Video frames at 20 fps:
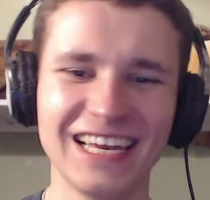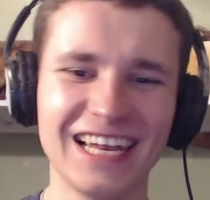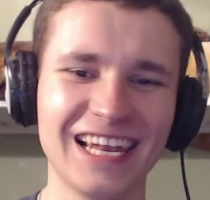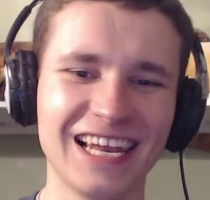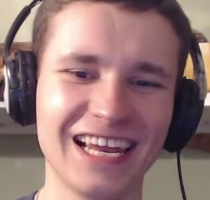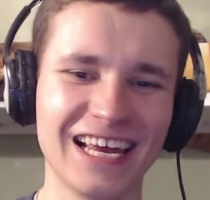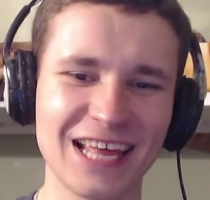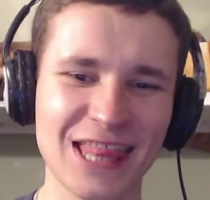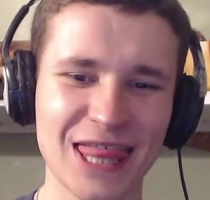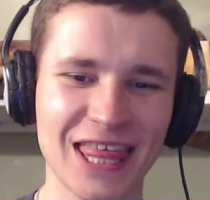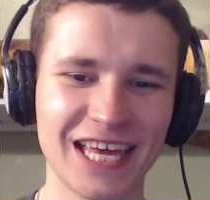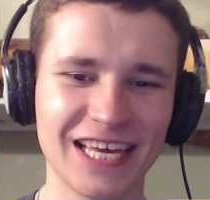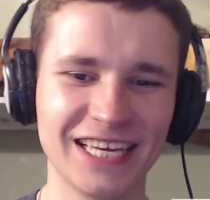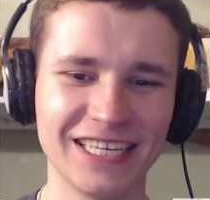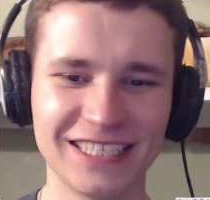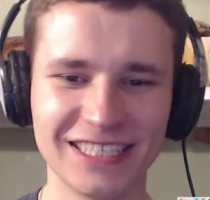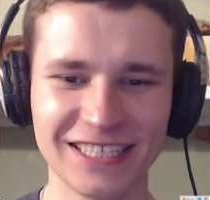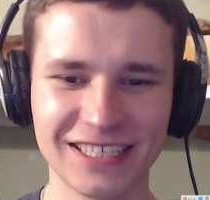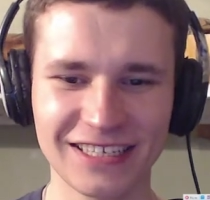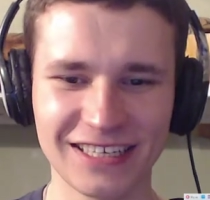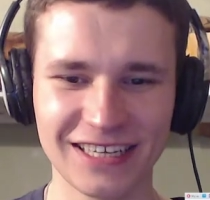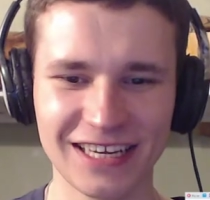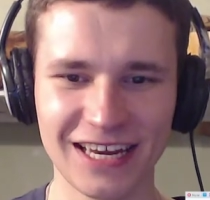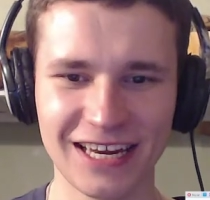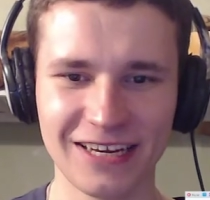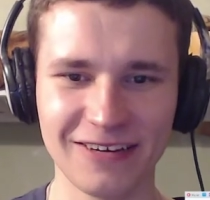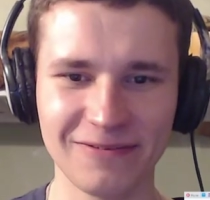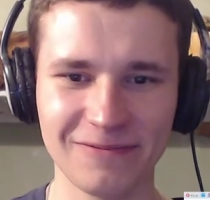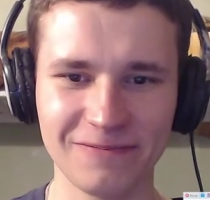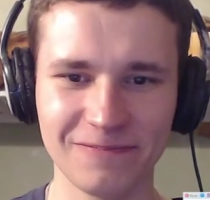like this
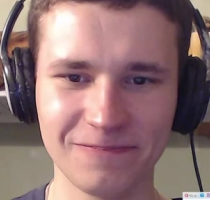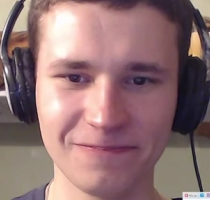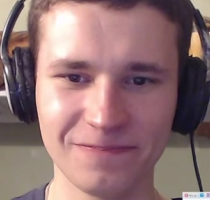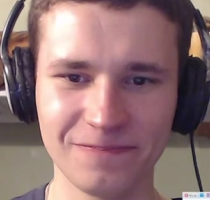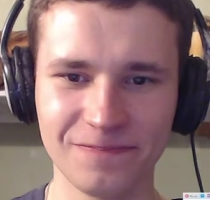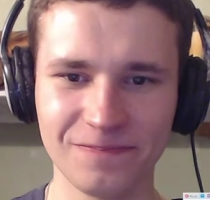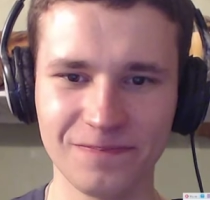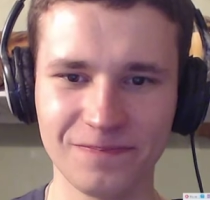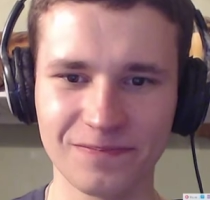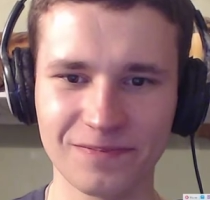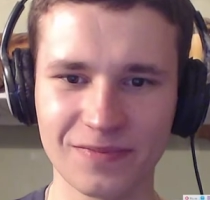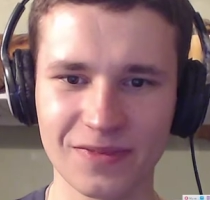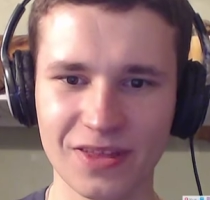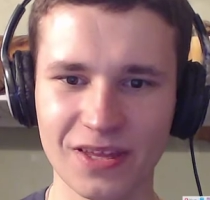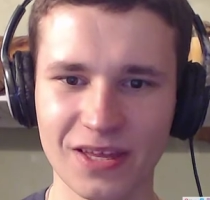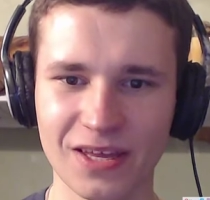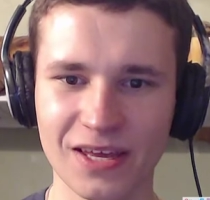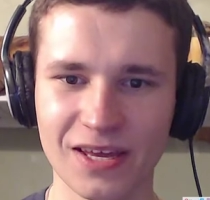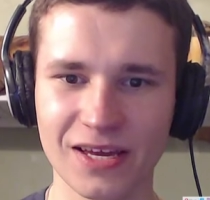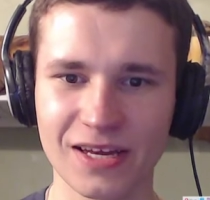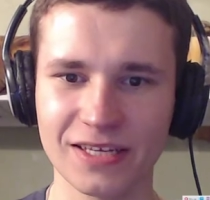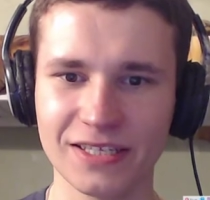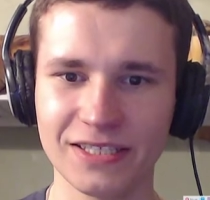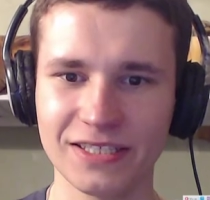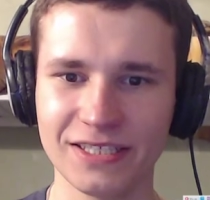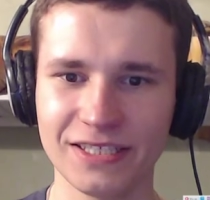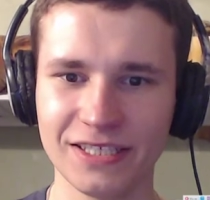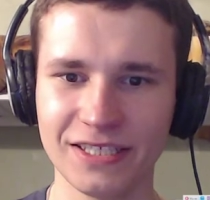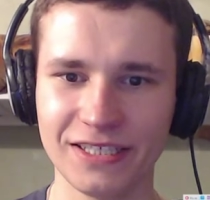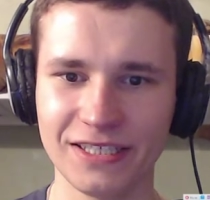okay
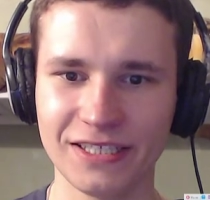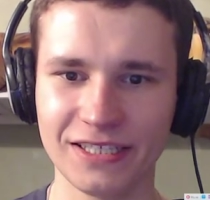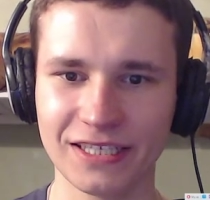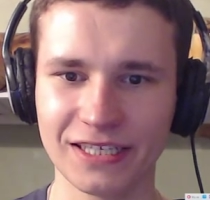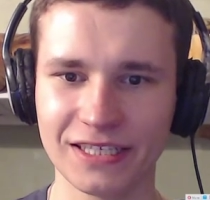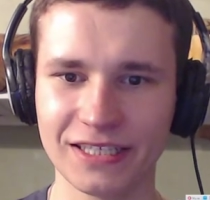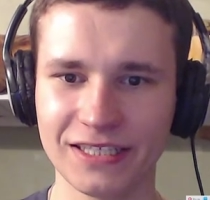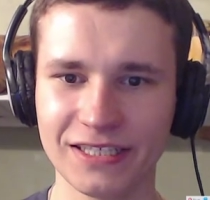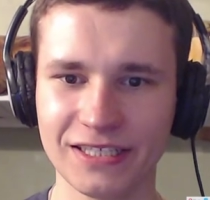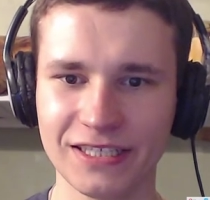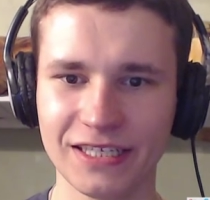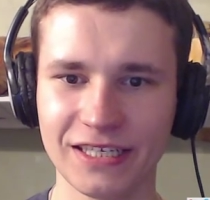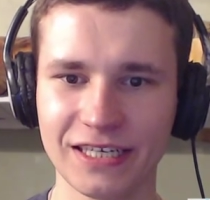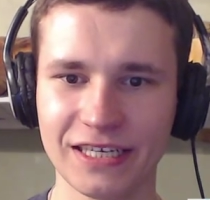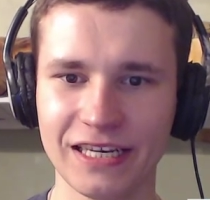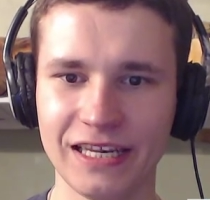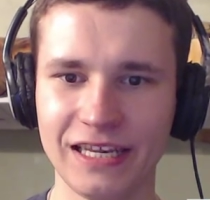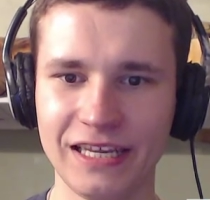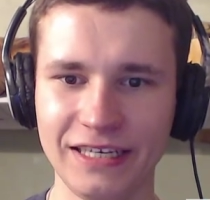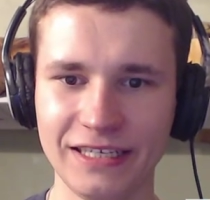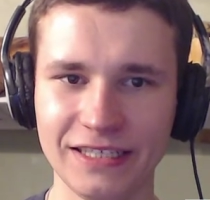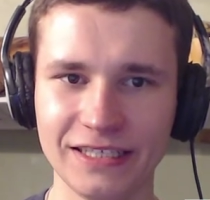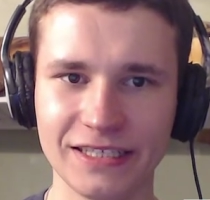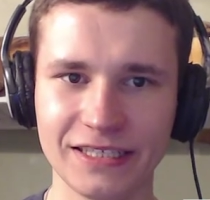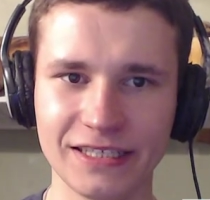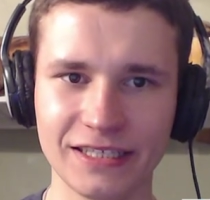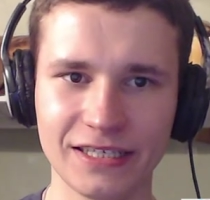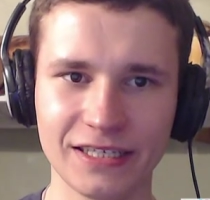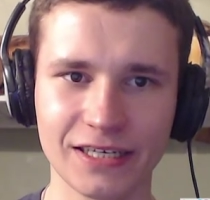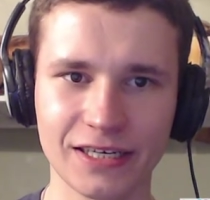
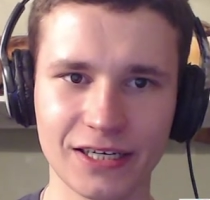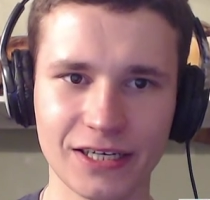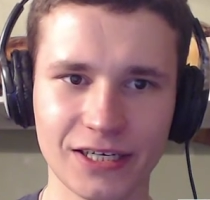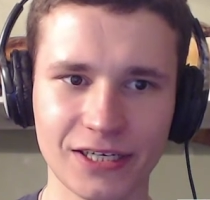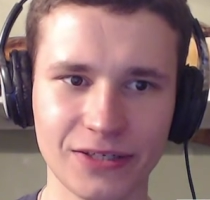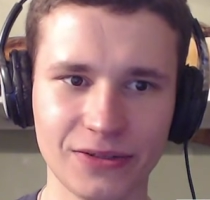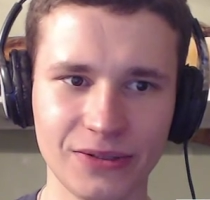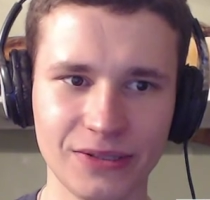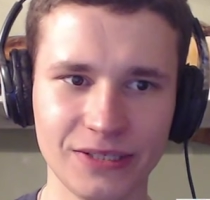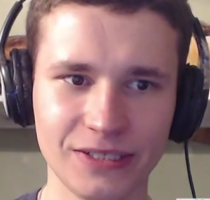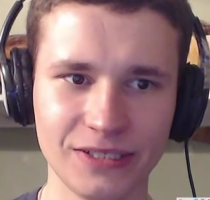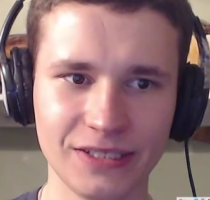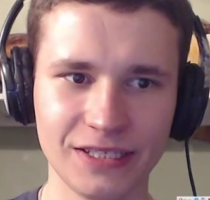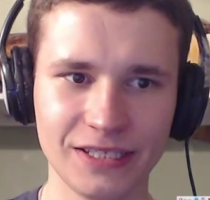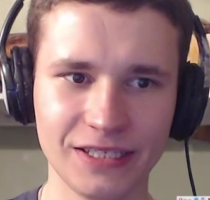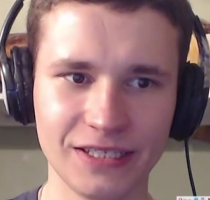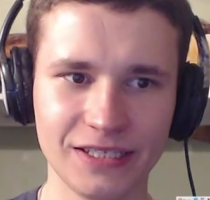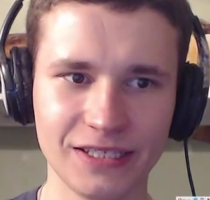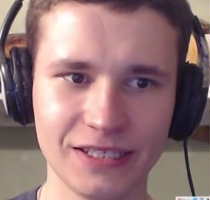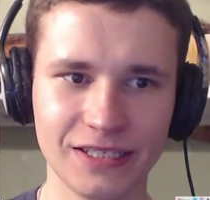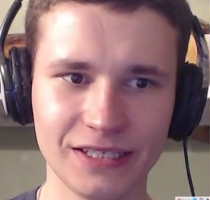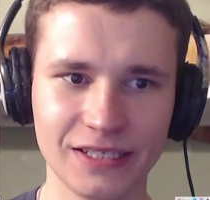cyclist who is it